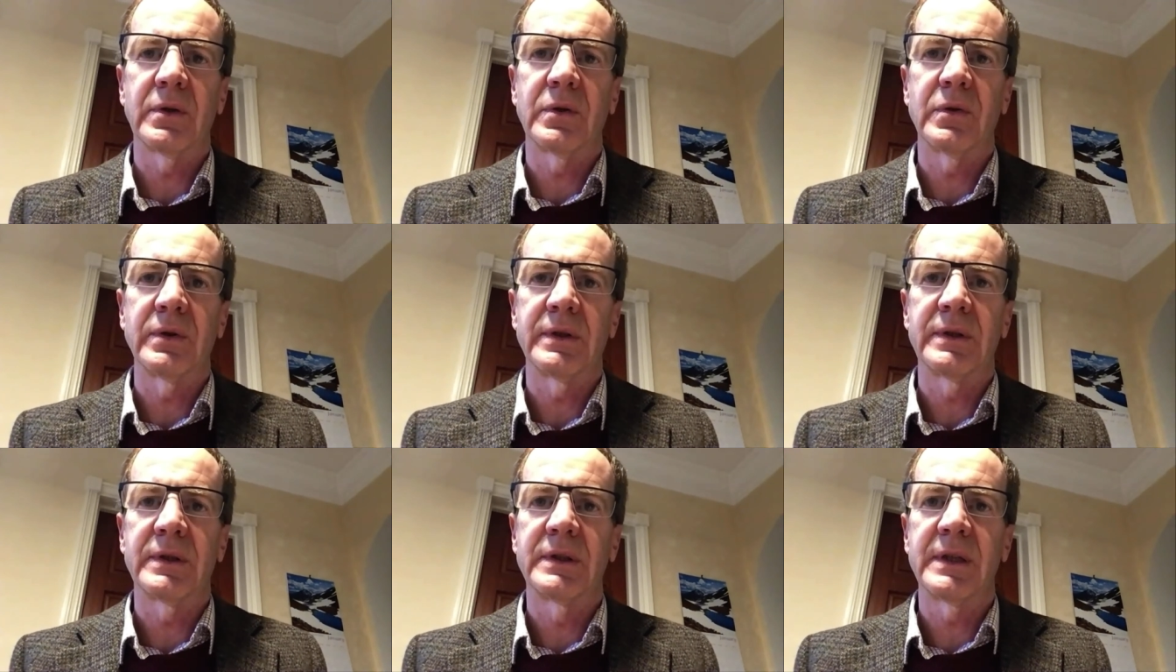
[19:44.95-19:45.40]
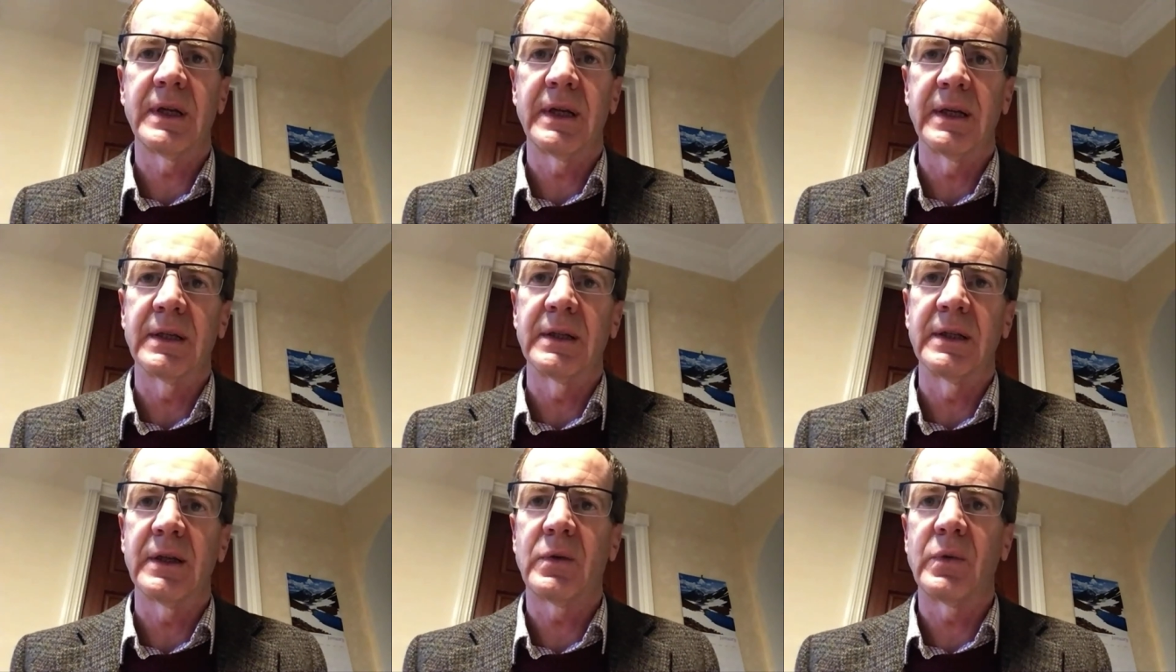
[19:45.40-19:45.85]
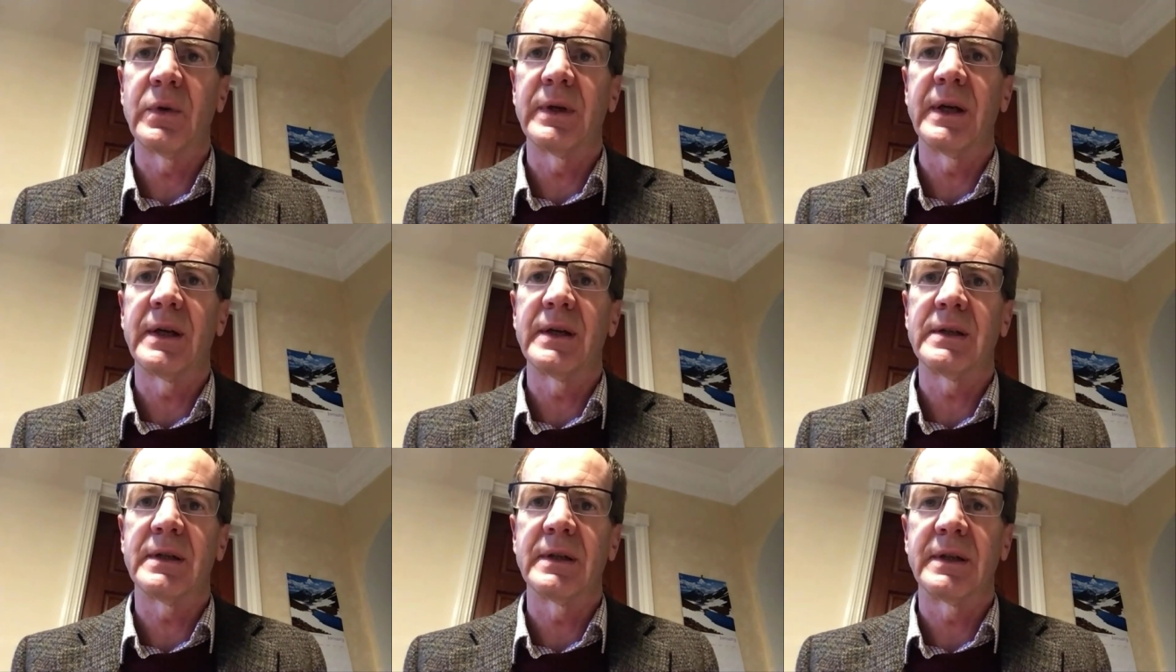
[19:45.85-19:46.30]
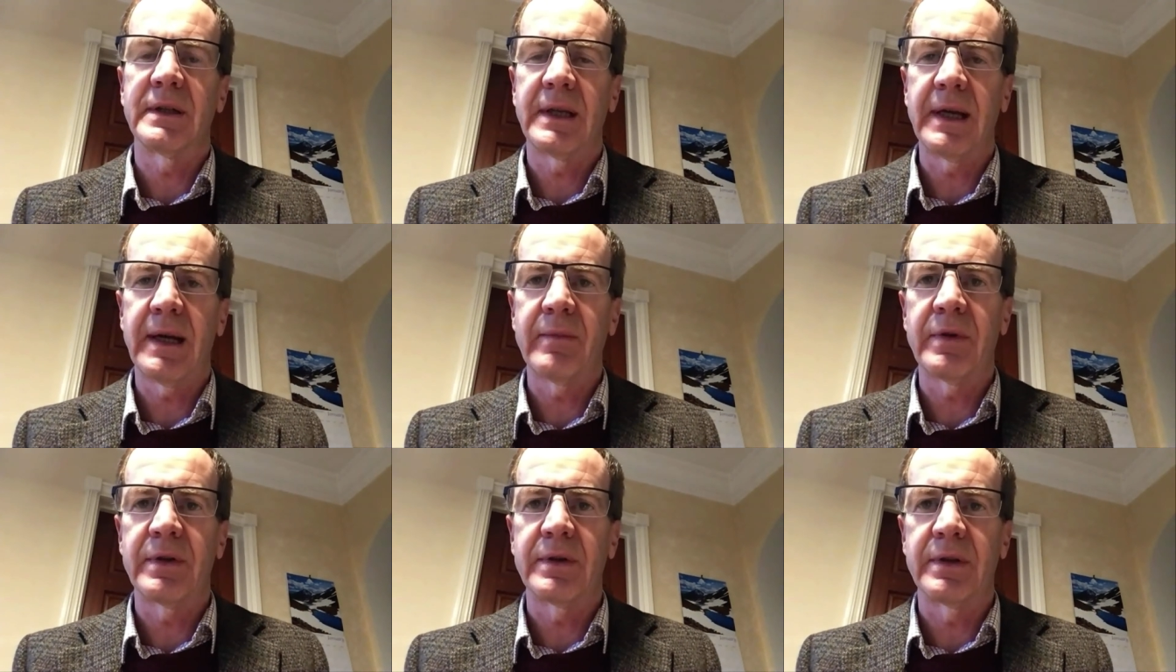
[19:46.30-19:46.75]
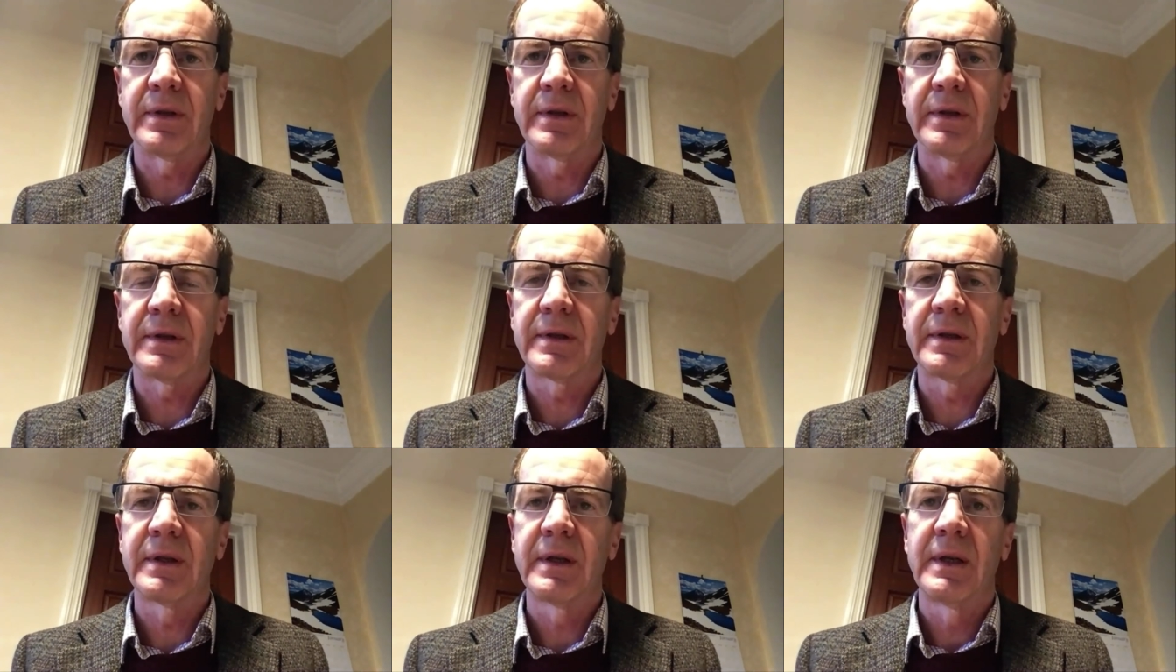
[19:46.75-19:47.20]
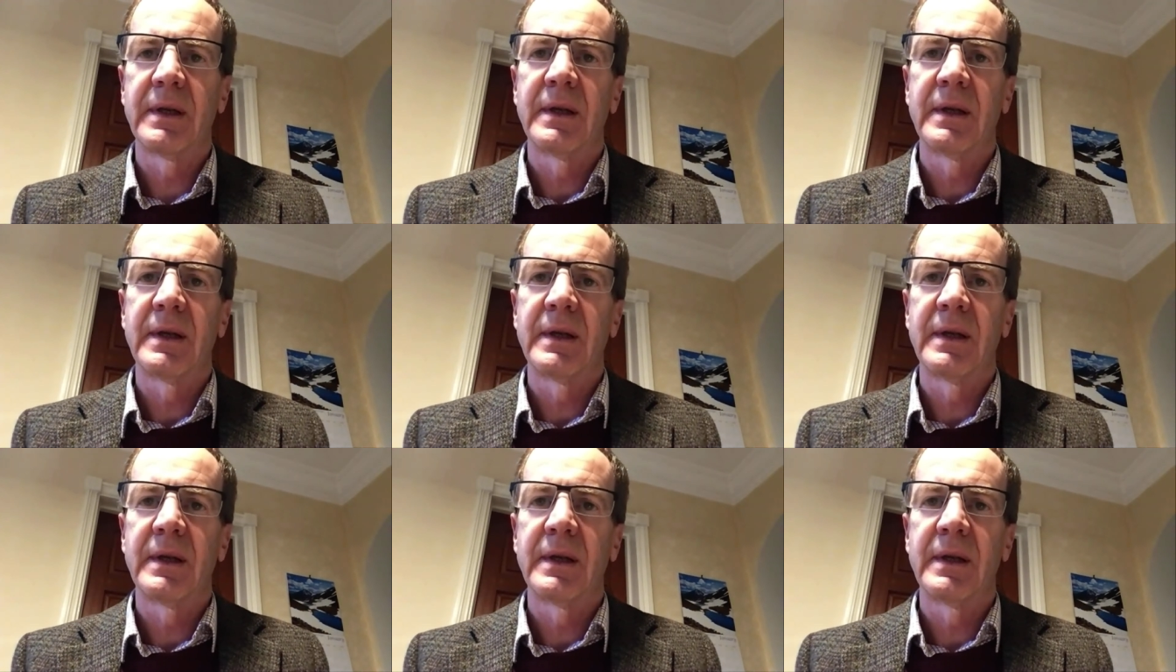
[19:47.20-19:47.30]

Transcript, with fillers: could take liquidated damages